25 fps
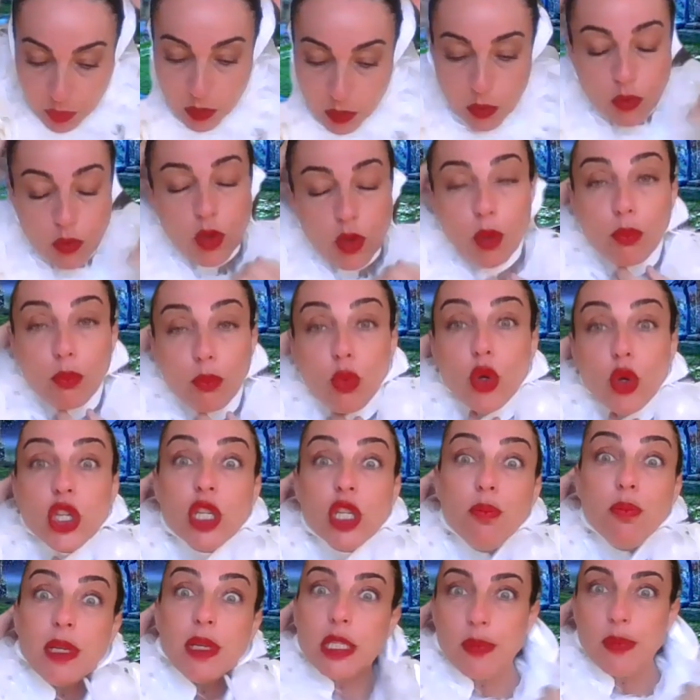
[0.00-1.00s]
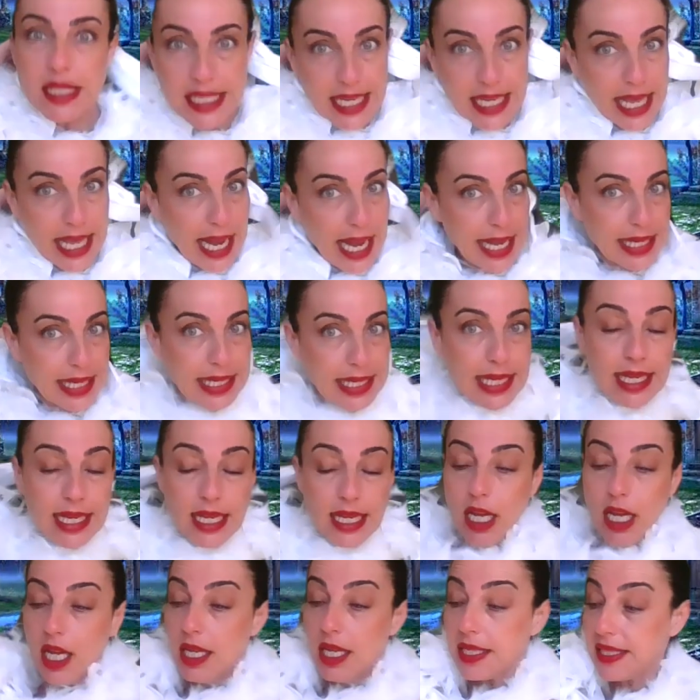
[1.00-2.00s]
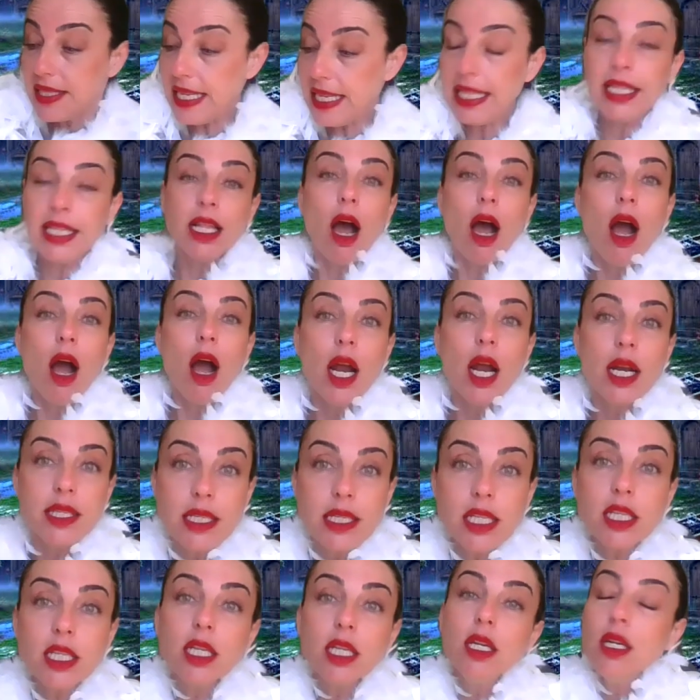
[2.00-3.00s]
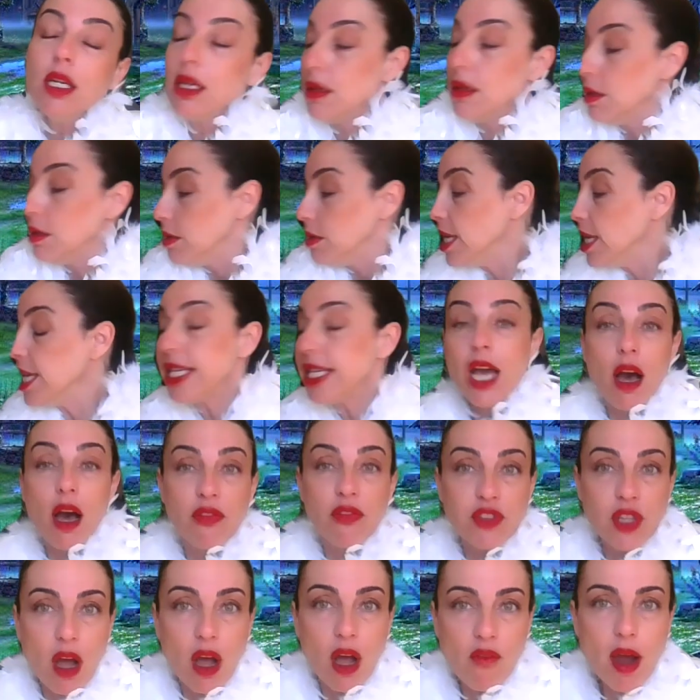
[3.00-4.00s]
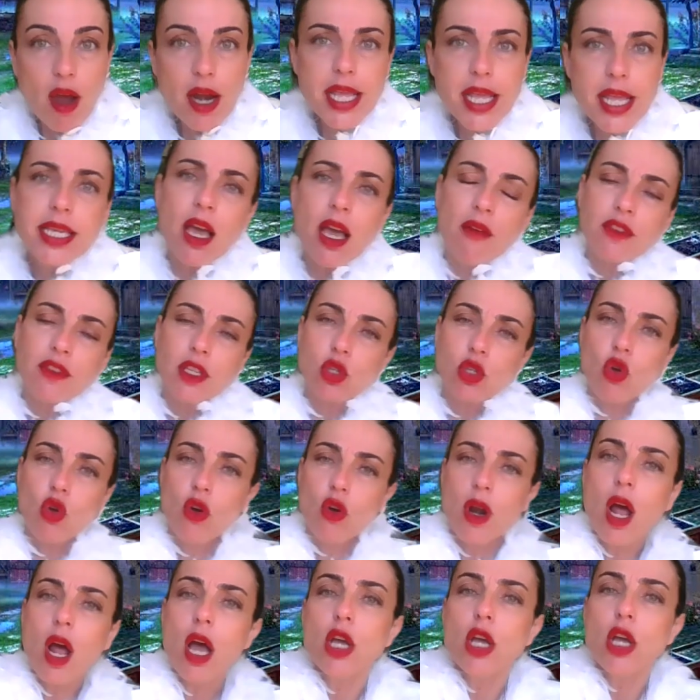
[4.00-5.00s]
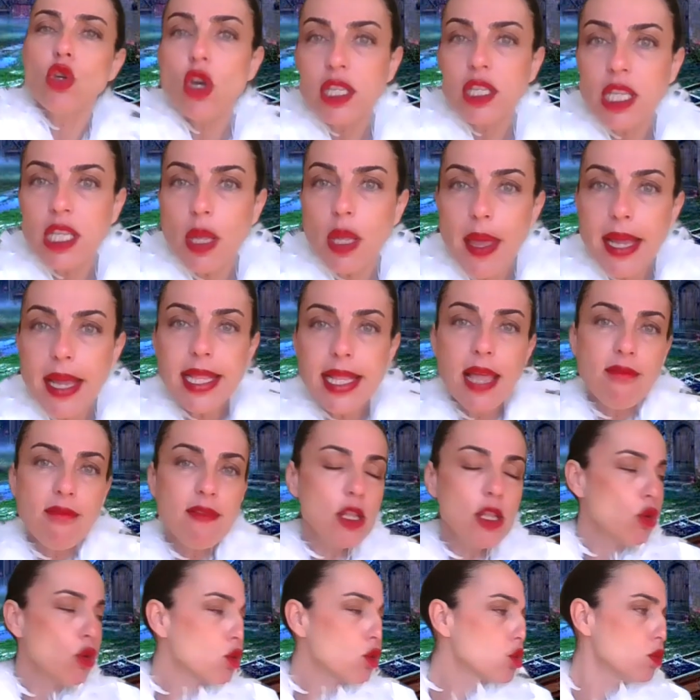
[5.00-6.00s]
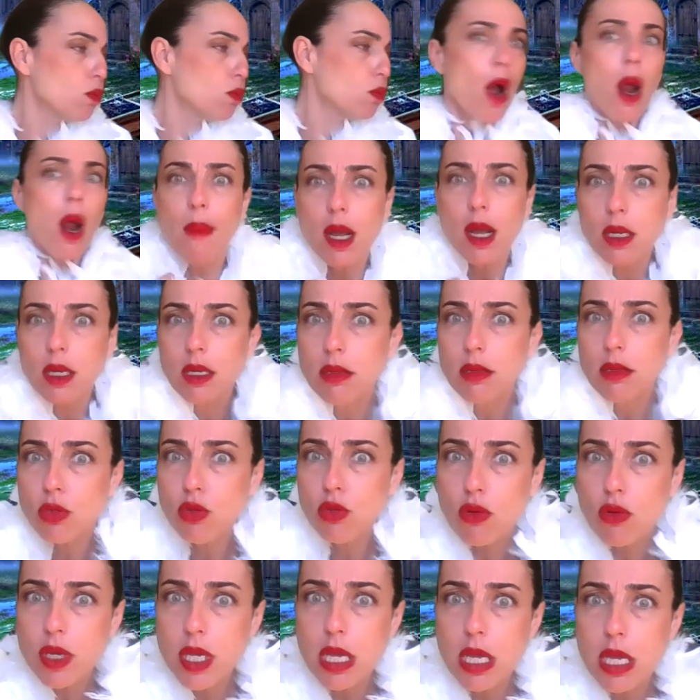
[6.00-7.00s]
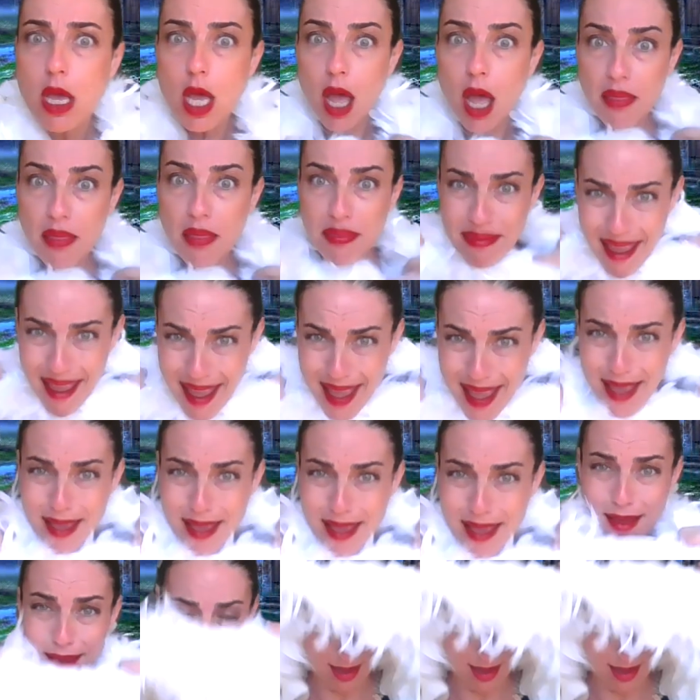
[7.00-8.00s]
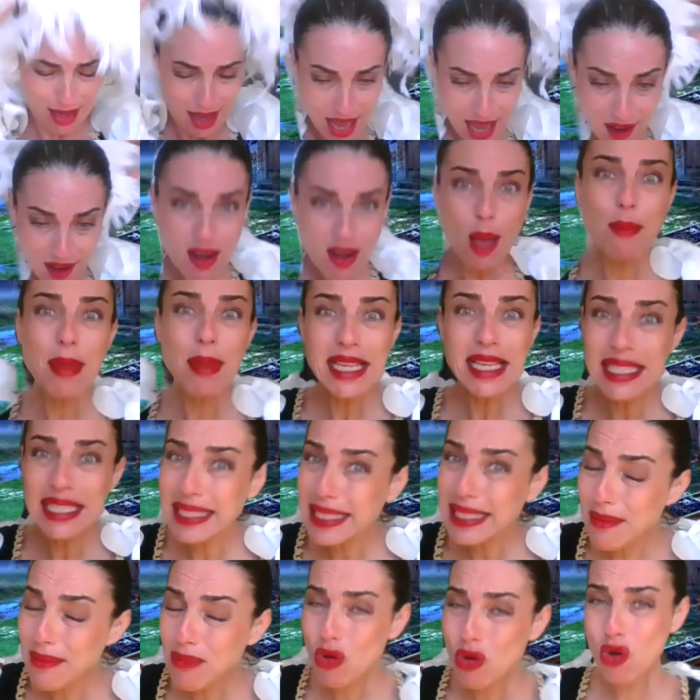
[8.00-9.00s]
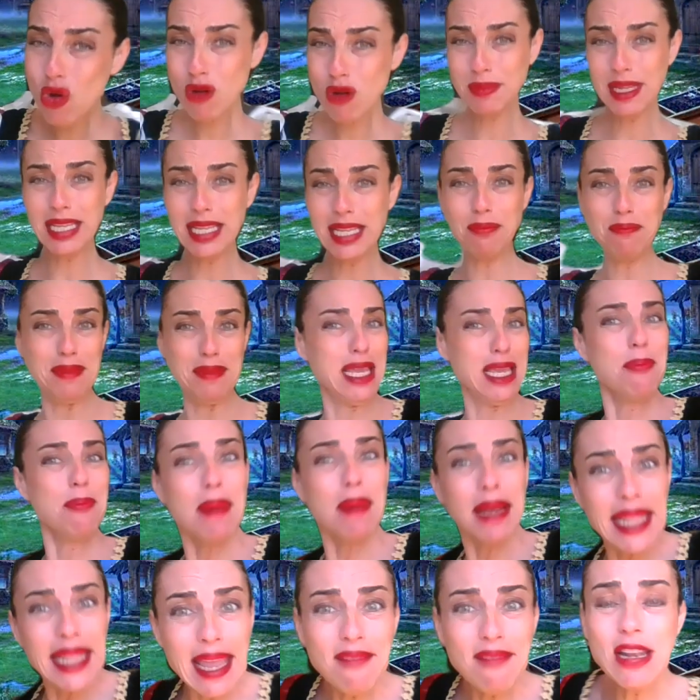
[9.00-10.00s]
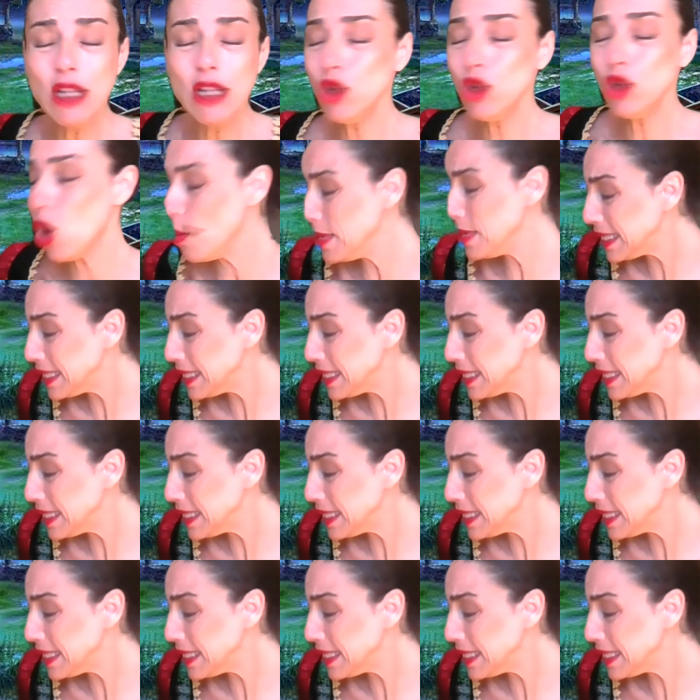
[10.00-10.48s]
promise has to be done. You have 2 weeks now. You marry the mole in 2 weeks. Thumbelina answers, what? I